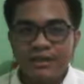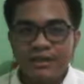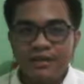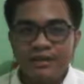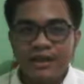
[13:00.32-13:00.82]

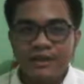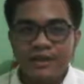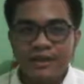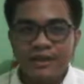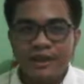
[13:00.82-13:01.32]

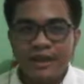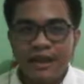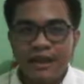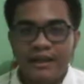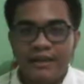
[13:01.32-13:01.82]
density,
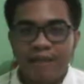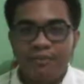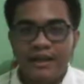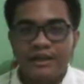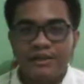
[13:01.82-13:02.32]
and
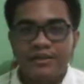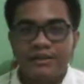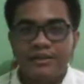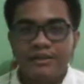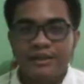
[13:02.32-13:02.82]
temperature
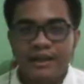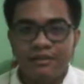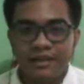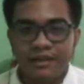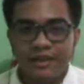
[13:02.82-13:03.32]

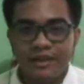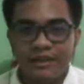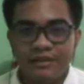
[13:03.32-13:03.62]
decreases,